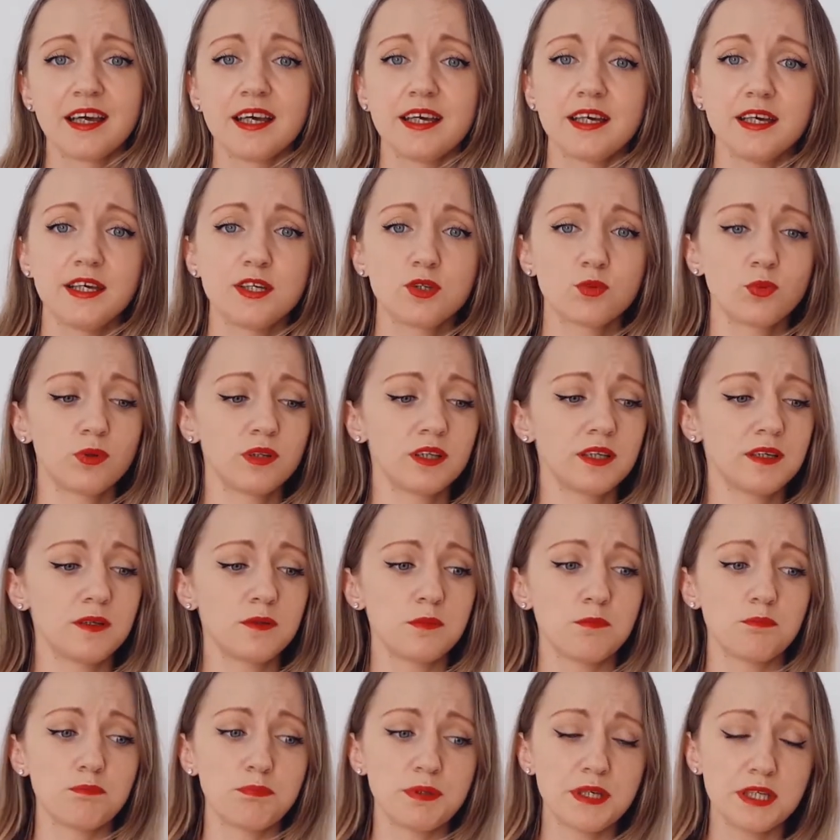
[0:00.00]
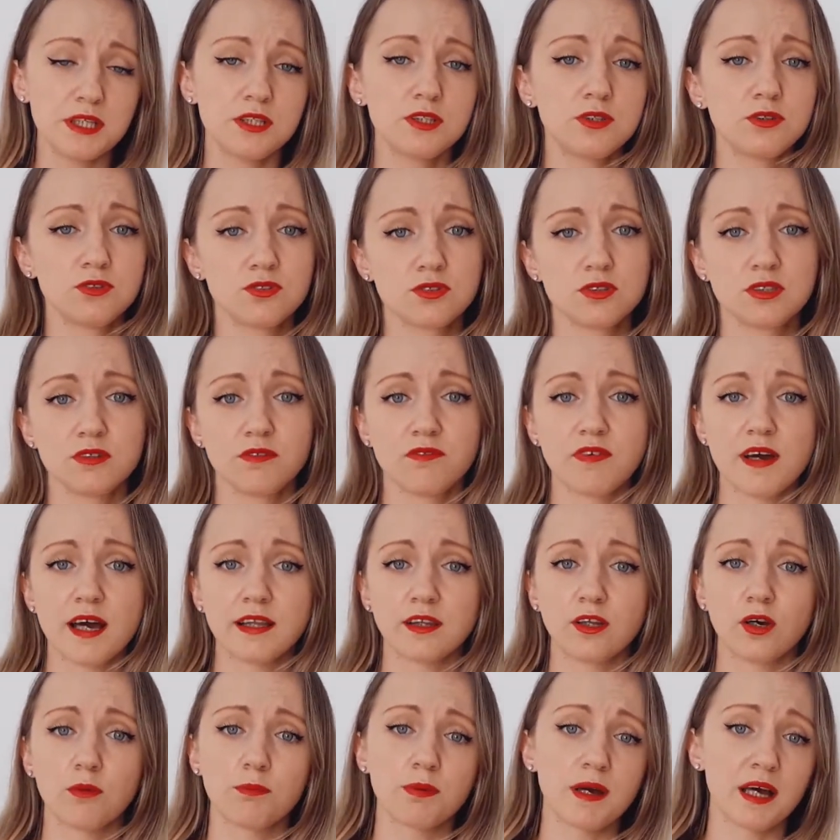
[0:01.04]
it will impede you to
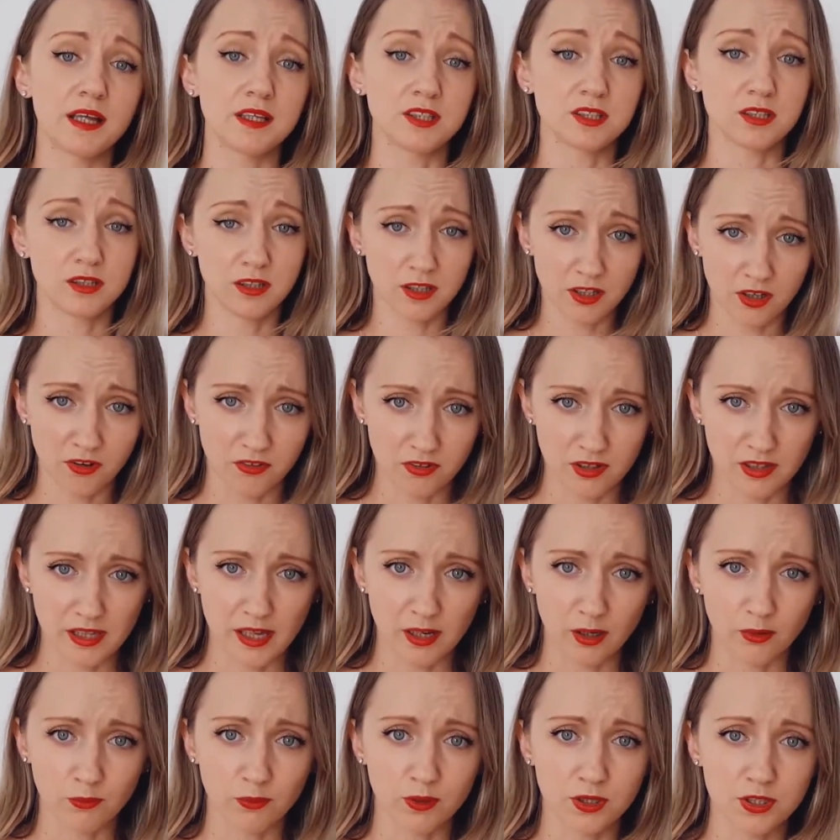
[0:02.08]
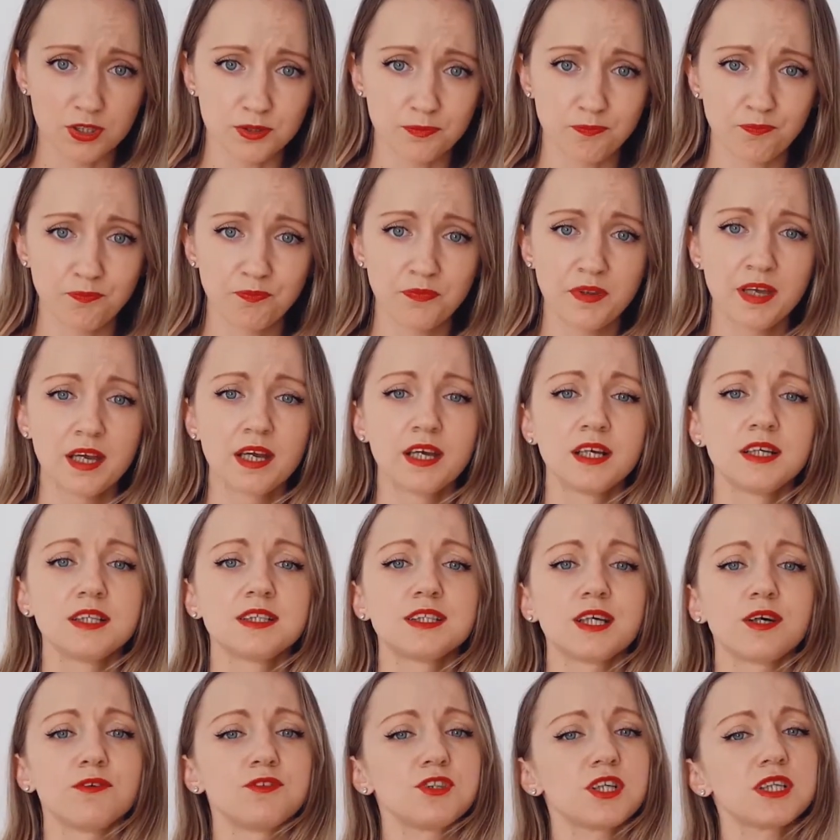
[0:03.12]
develop and to learn a language.
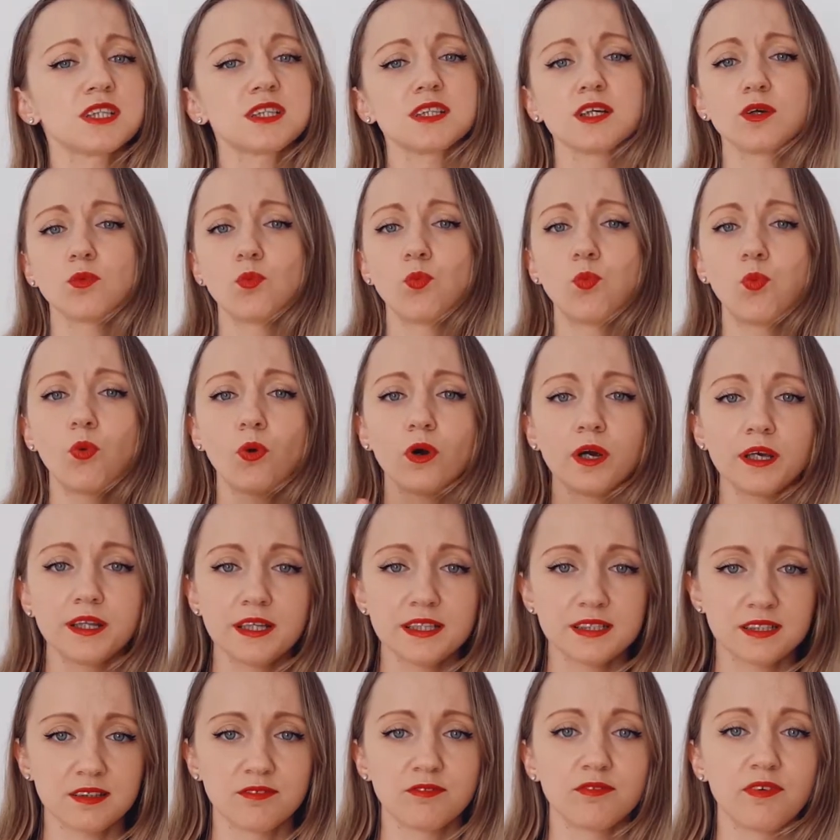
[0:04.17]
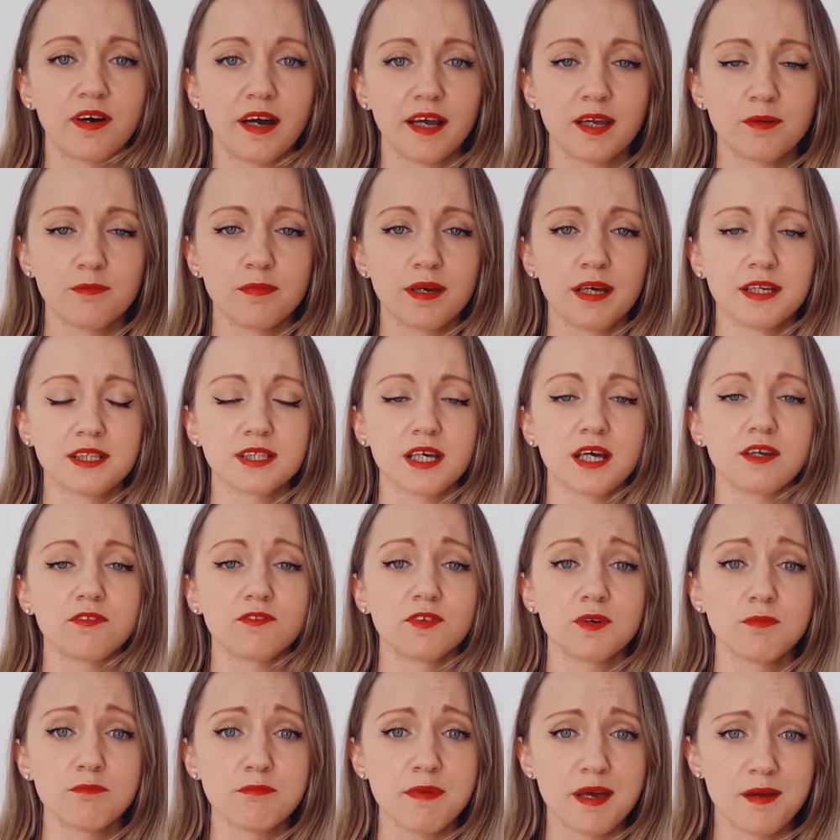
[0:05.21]
So just avoid this environment and
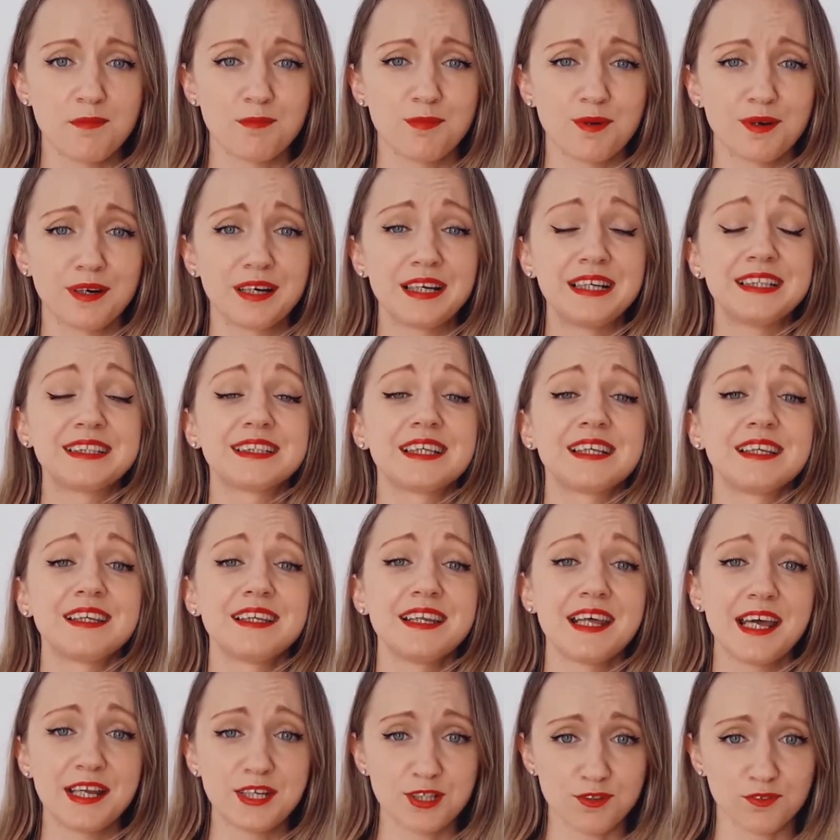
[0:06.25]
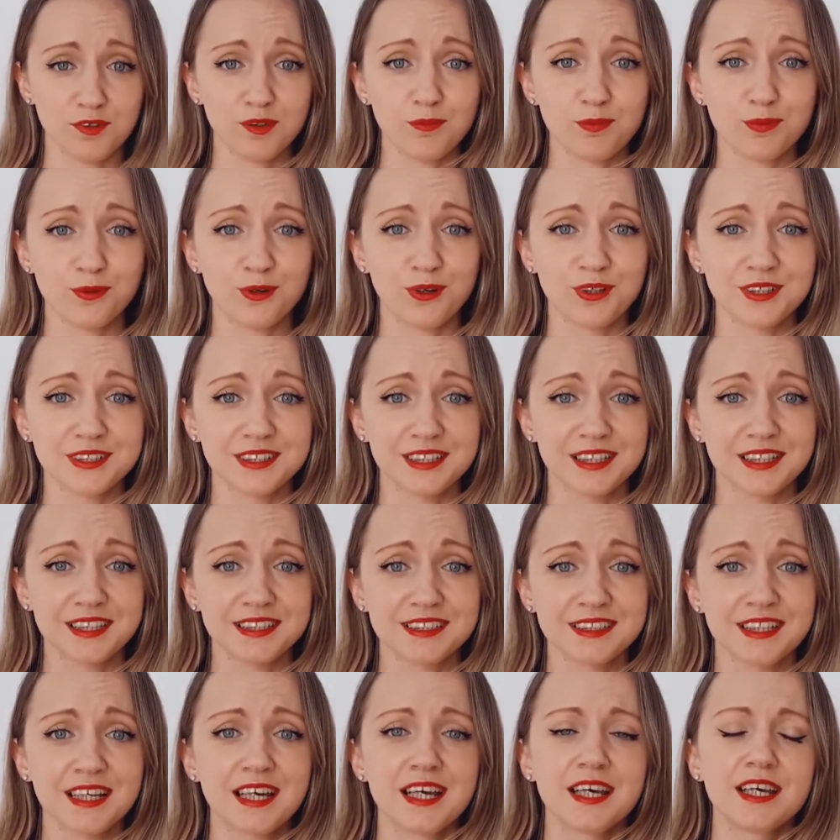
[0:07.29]
remember, it's a natural
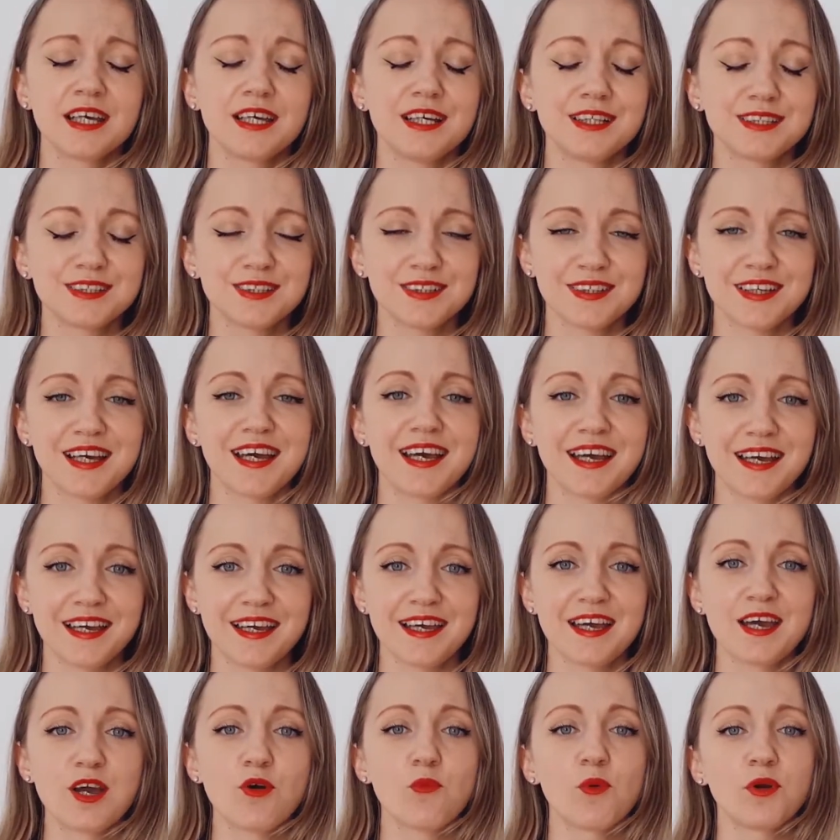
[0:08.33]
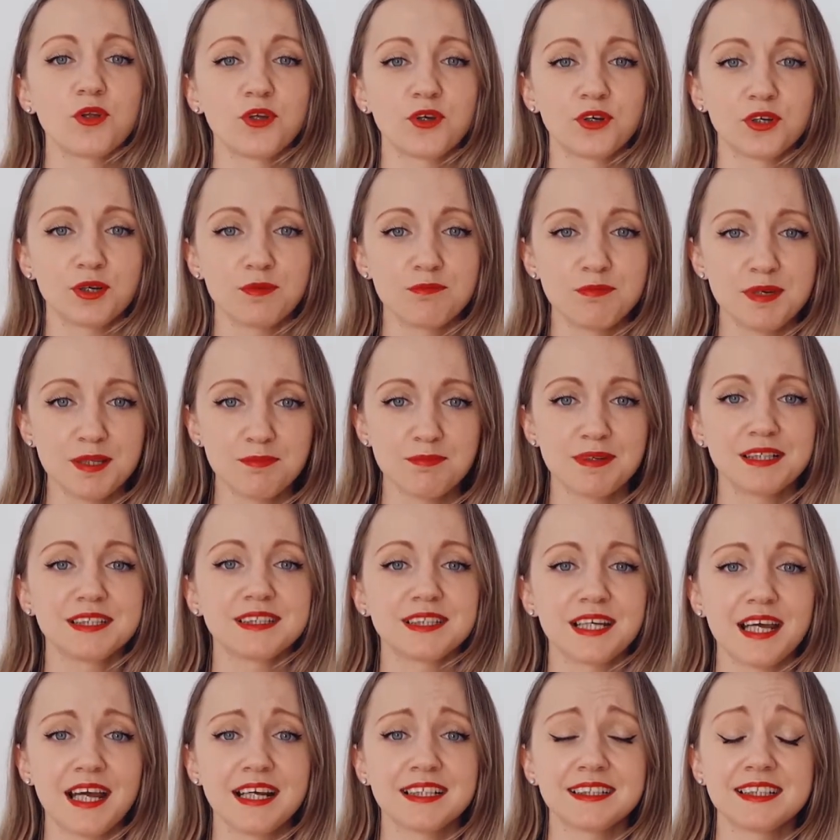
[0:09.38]
process. It's okay when you commit
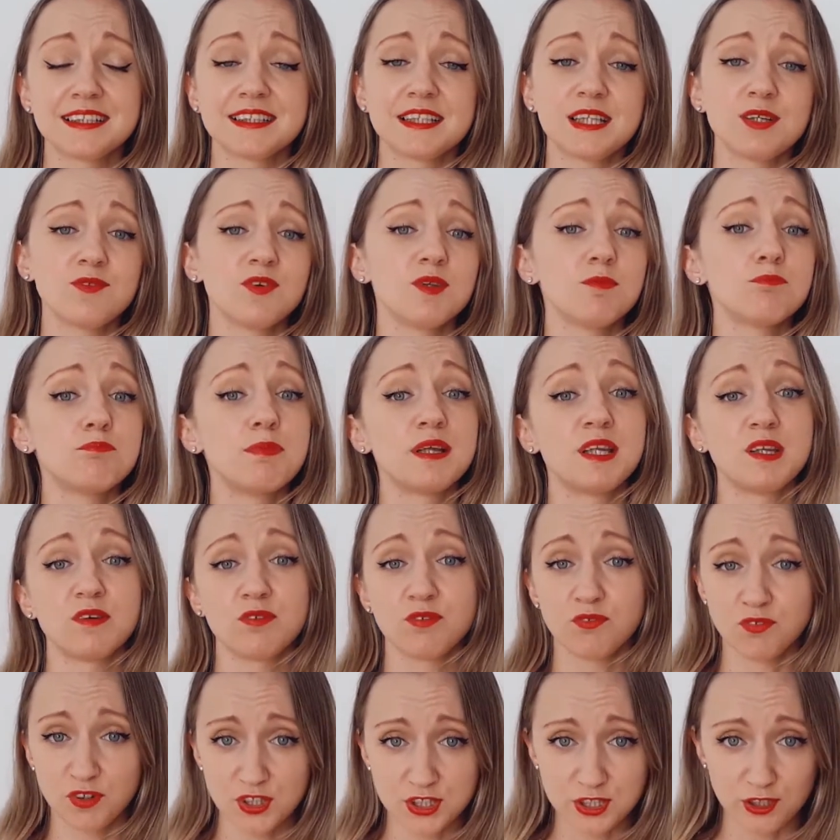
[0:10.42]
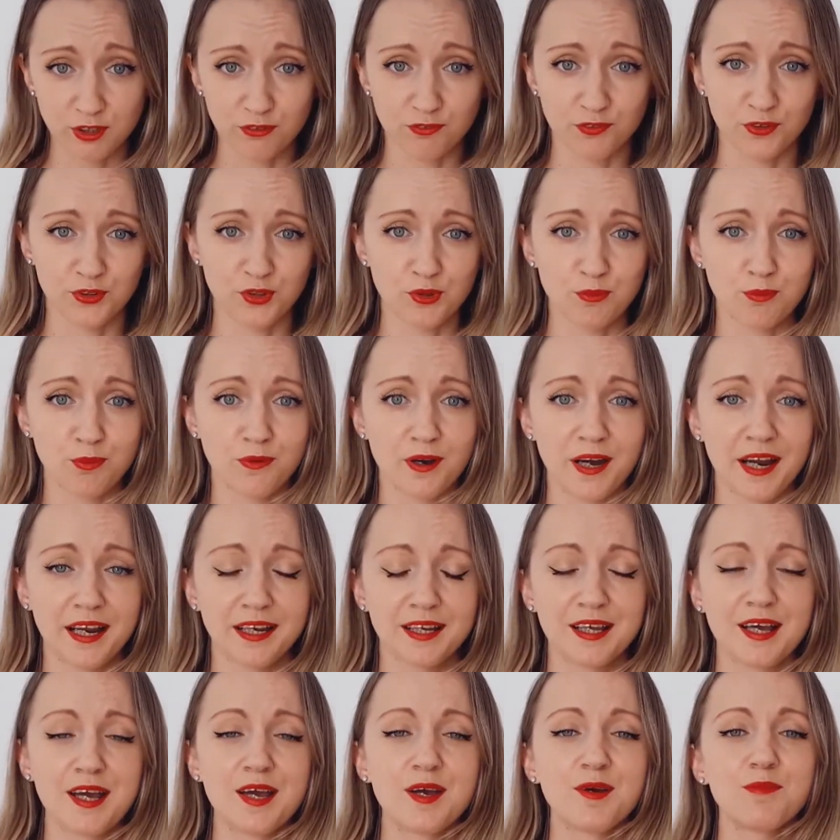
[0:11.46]
mistakes. It's even beneficial for your
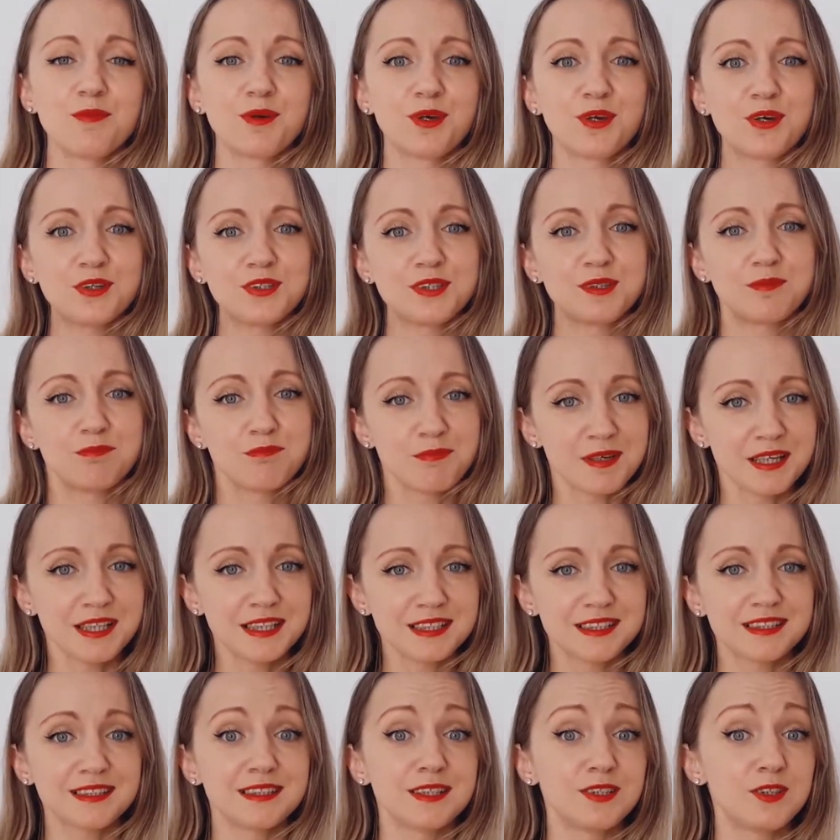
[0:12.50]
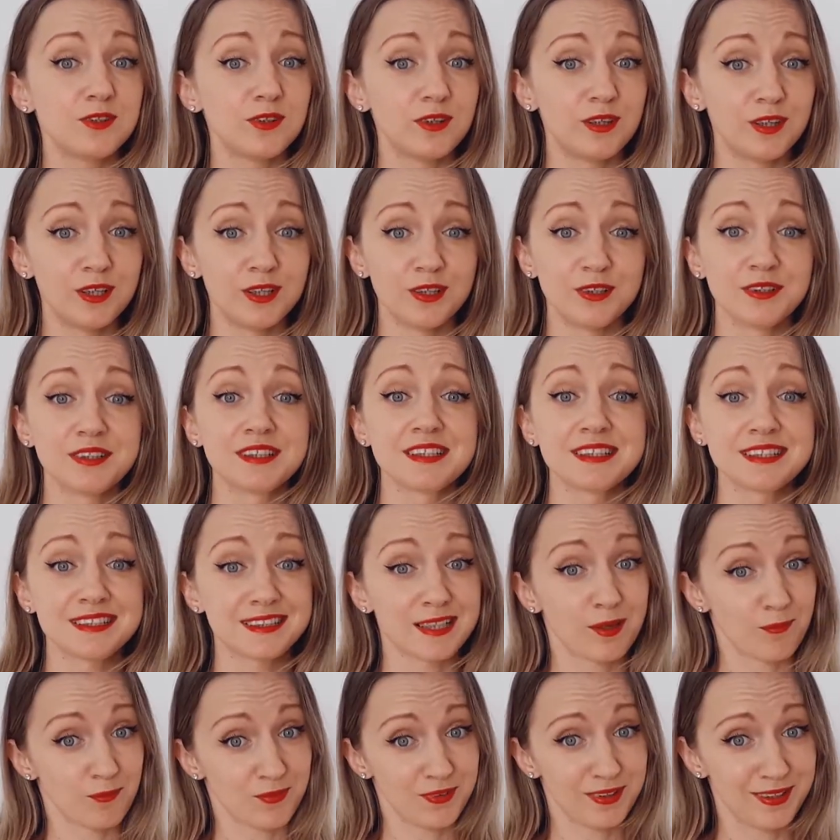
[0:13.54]
brain because it means that you learn
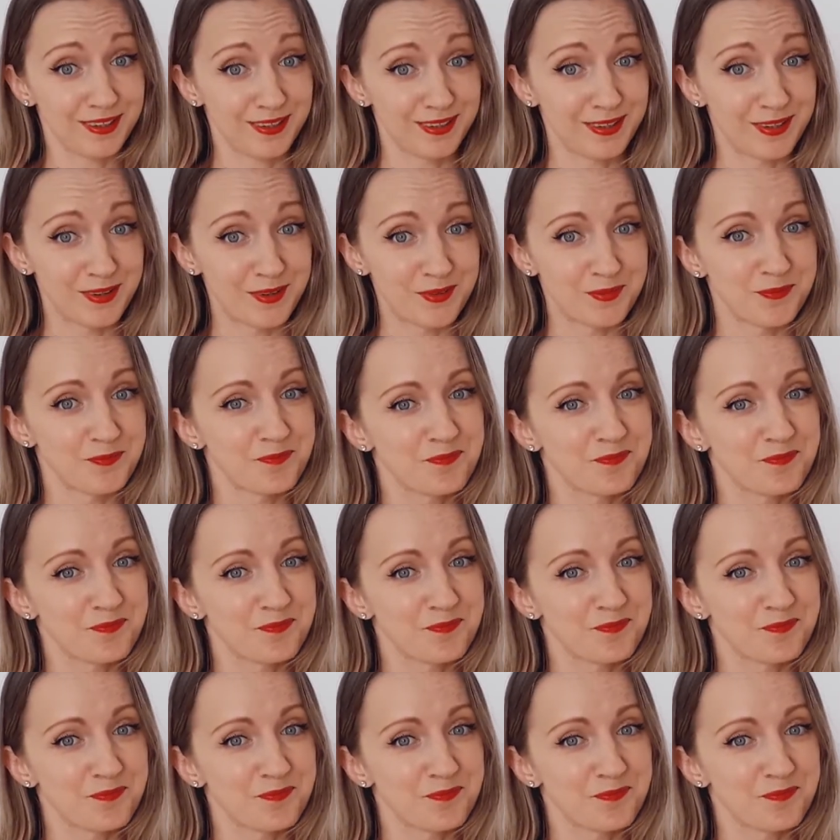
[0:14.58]
something new.